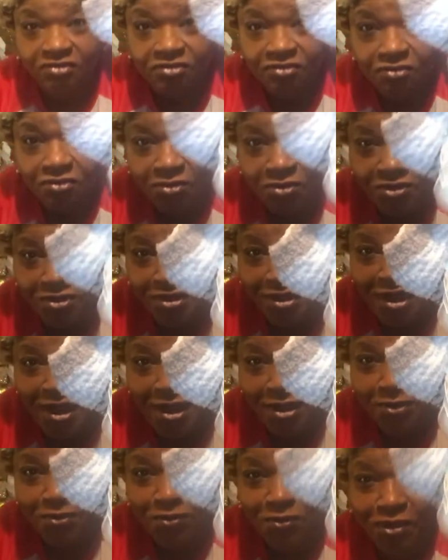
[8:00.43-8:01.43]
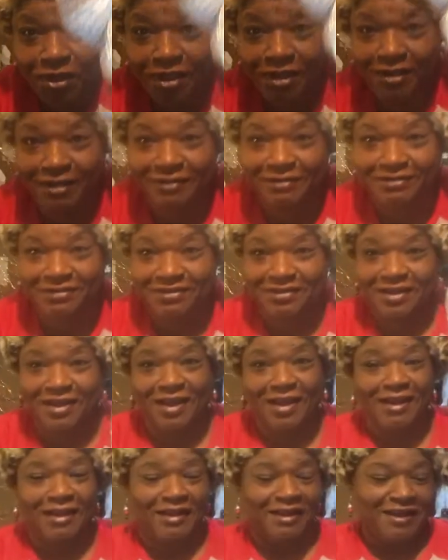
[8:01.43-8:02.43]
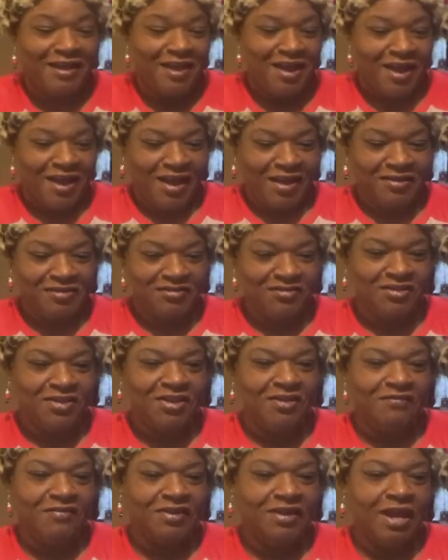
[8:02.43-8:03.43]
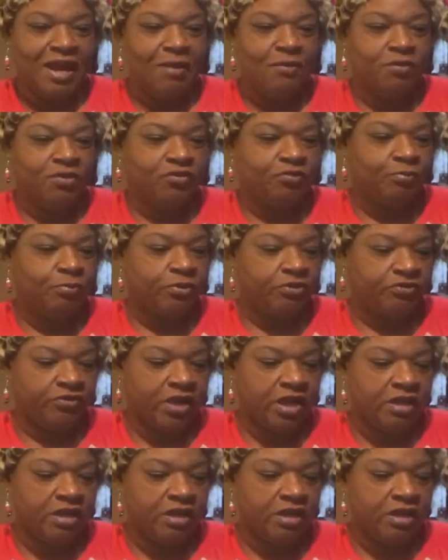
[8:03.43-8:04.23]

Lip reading: store, Nine West. I used to love a Nine West purse.